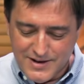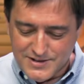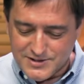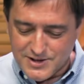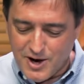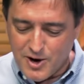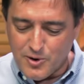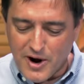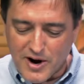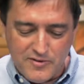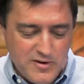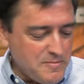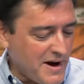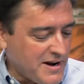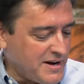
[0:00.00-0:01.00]
So
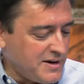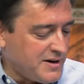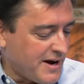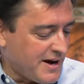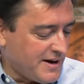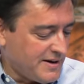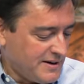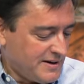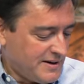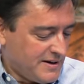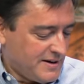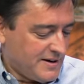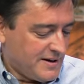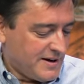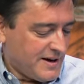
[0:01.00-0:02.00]
everybody, uh,
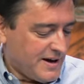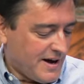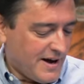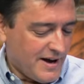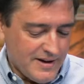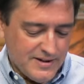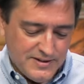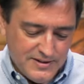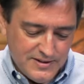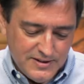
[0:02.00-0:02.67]
uh,